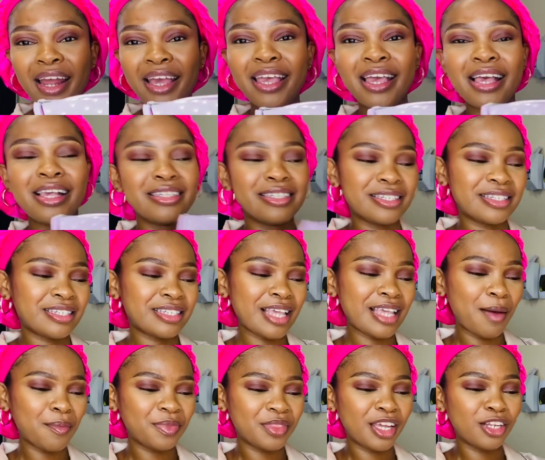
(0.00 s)
as
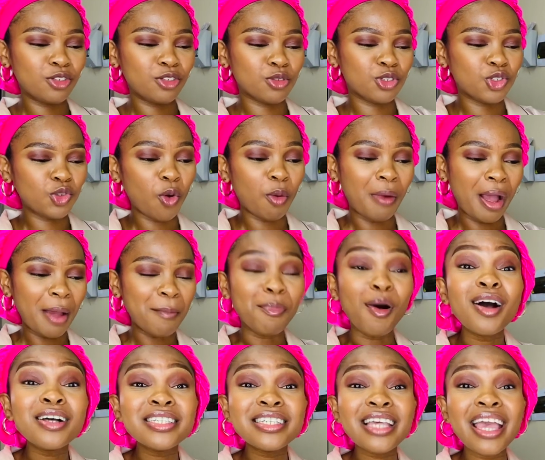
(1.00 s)
something to store my
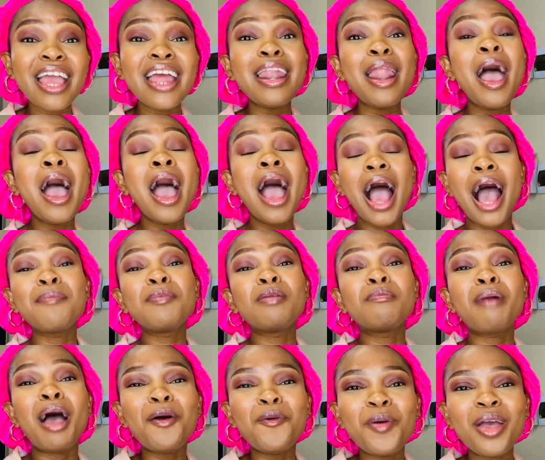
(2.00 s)
box in, I mean
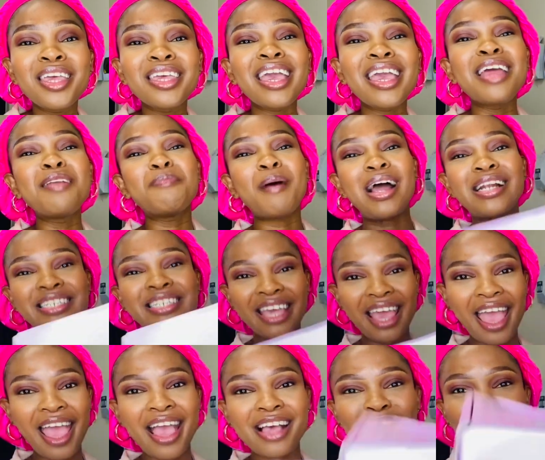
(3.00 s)
my wig in. But
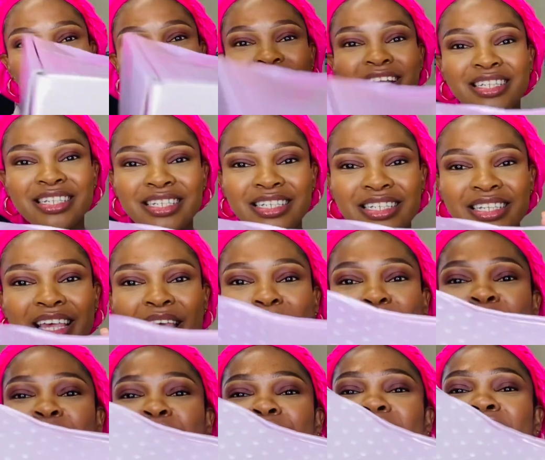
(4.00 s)
yeah, as you can see,
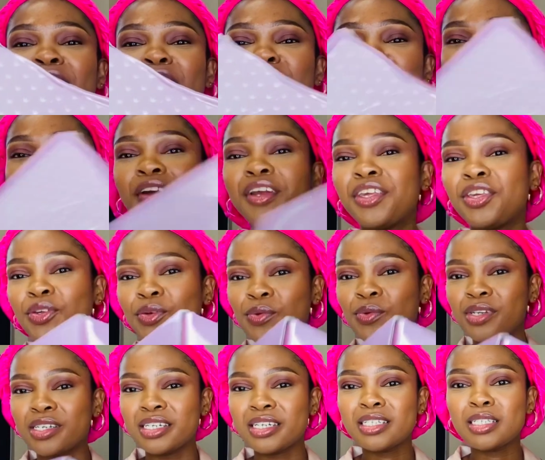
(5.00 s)
very cute.
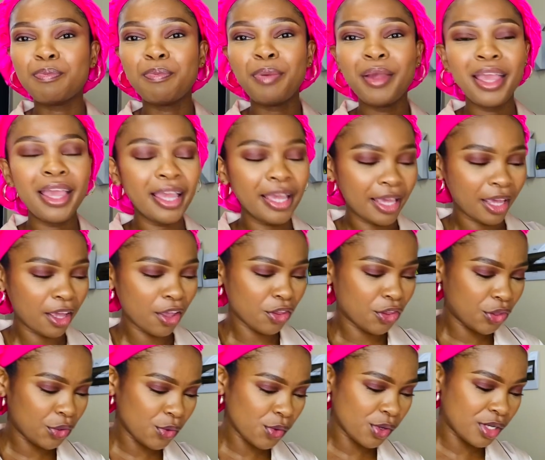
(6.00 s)
It's pink,
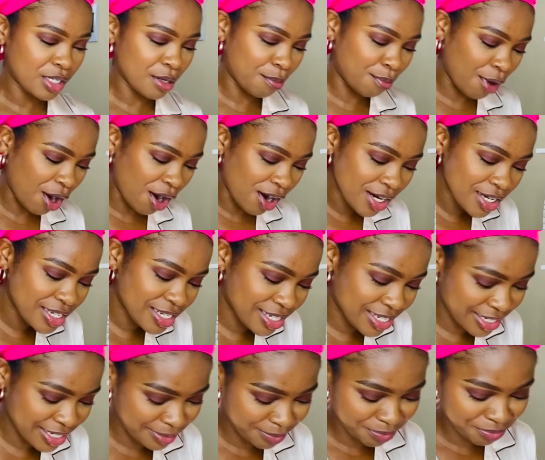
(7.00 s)
cute box.